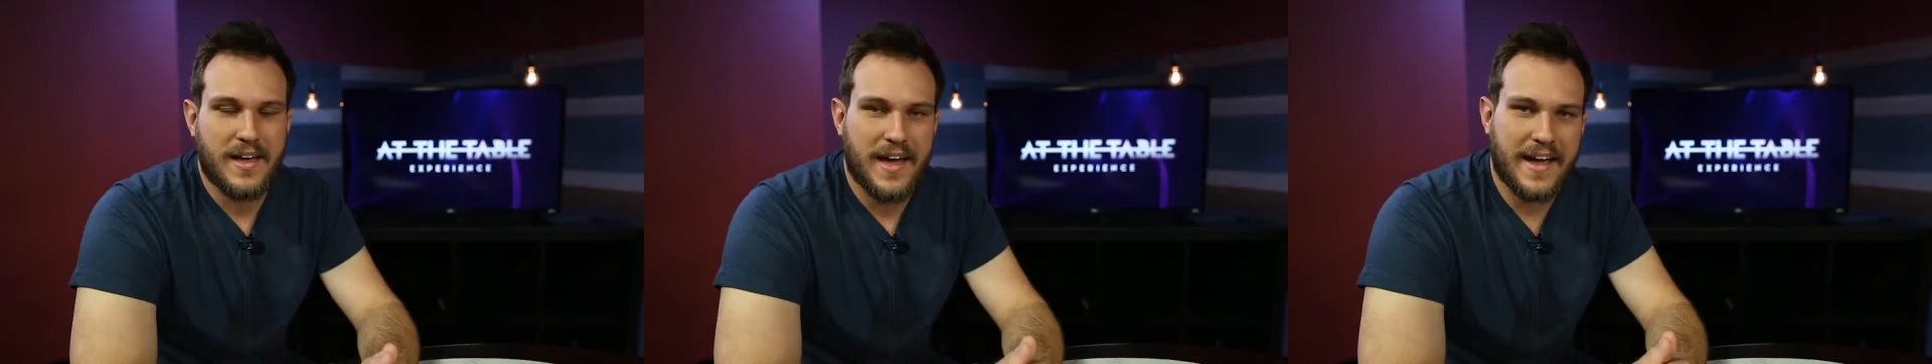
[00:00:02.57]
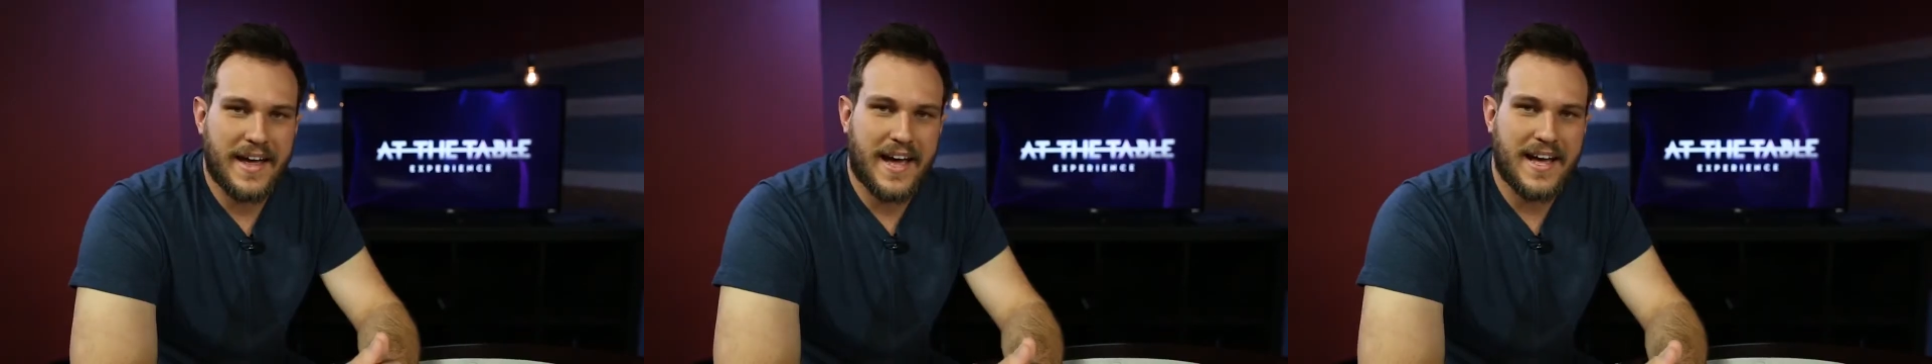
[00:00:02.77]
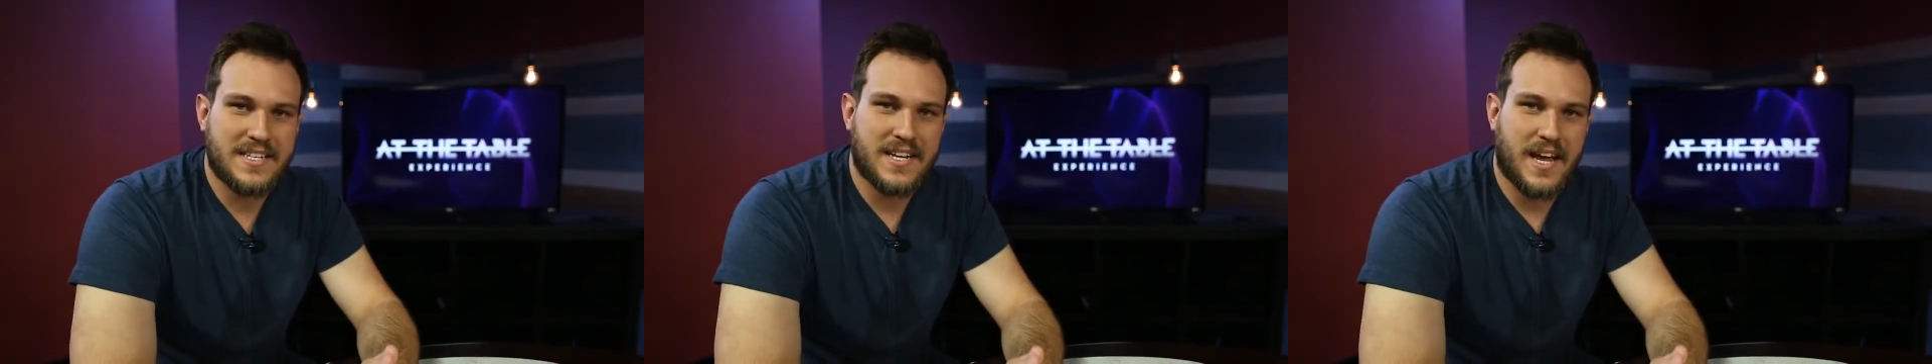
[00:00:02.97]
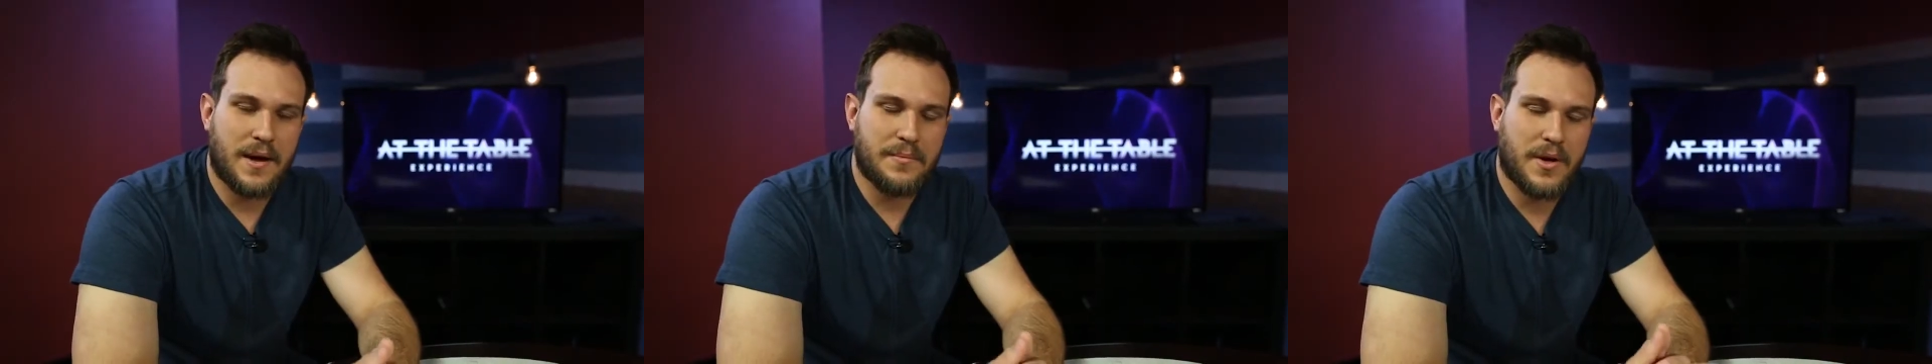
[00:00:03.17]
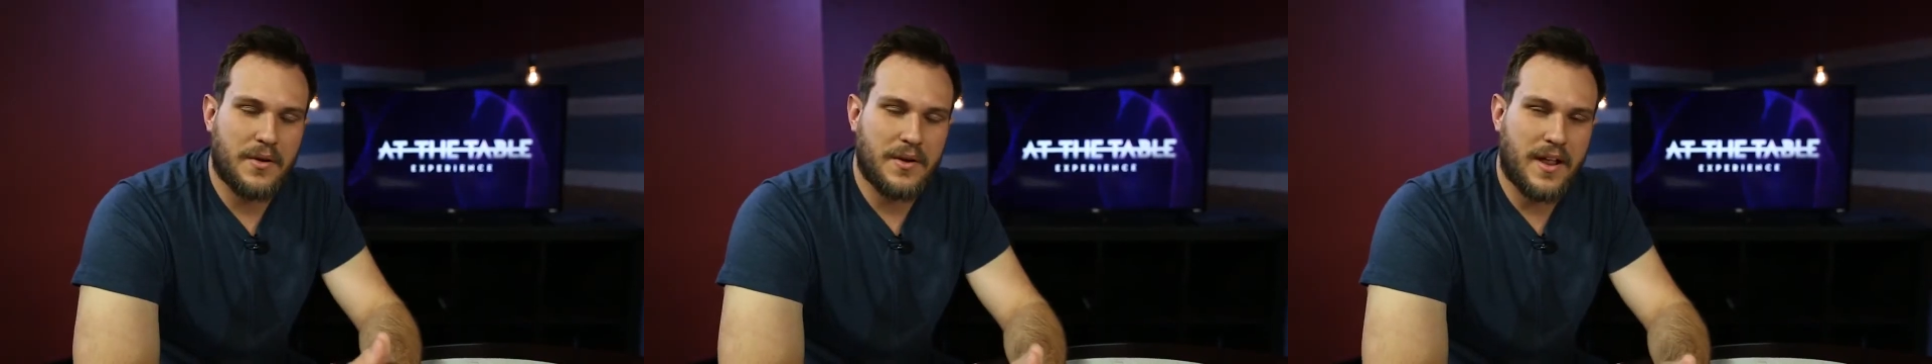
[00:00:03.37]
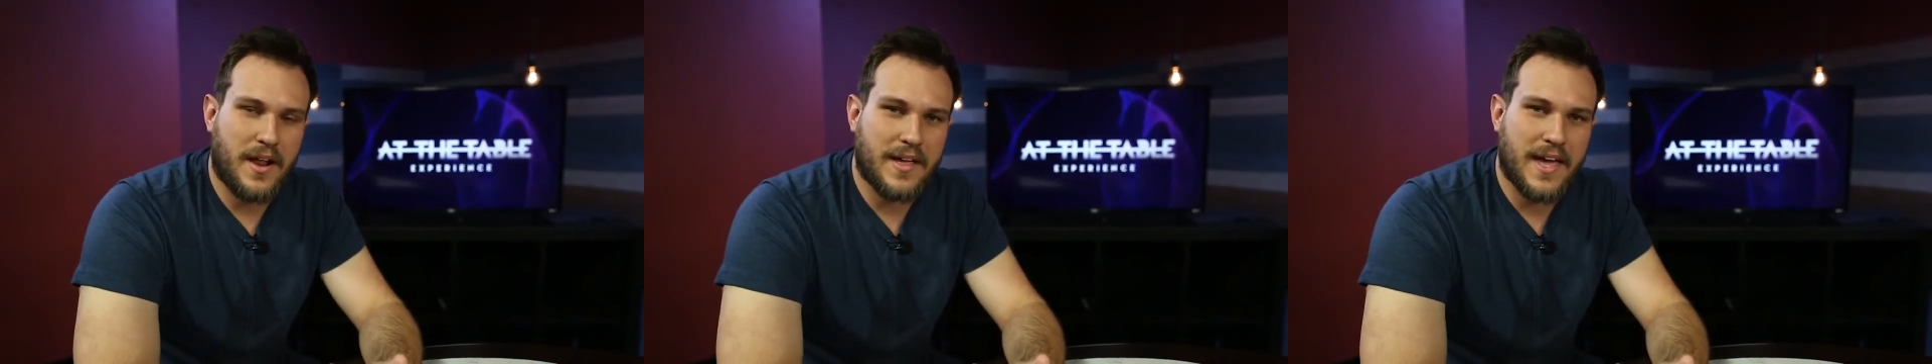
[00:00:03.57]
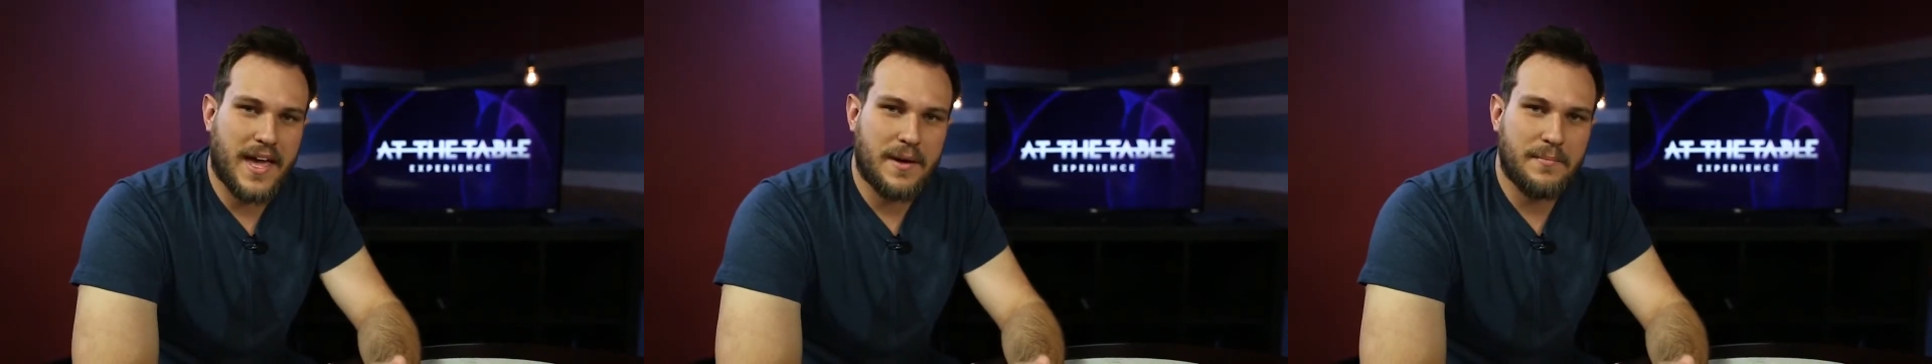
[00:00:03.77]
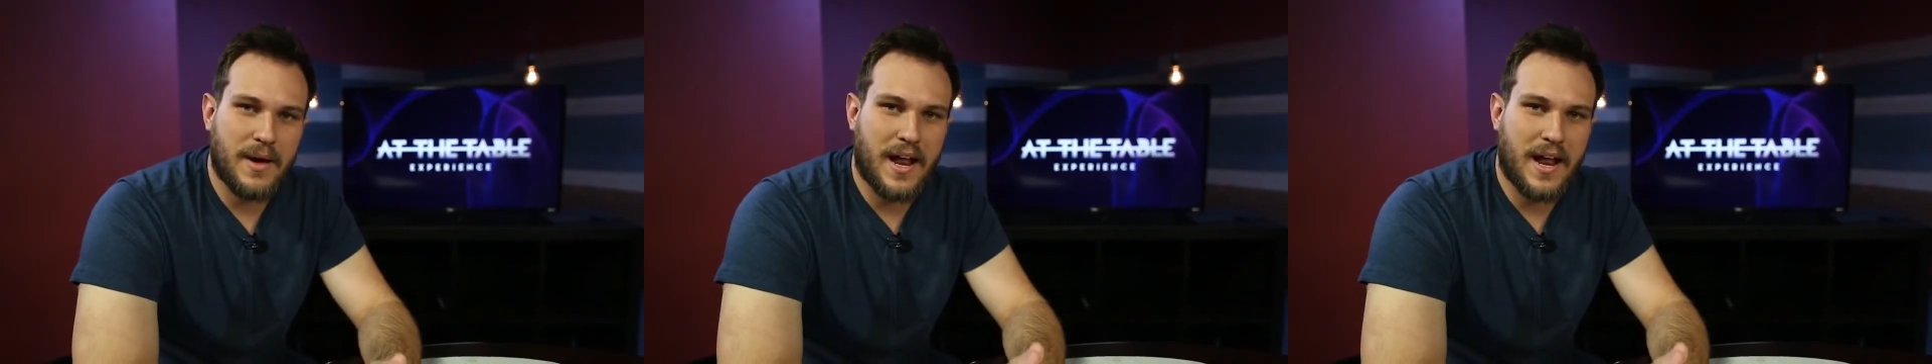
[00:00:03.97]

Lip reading: Hey guys, I'm Cody Nottingham,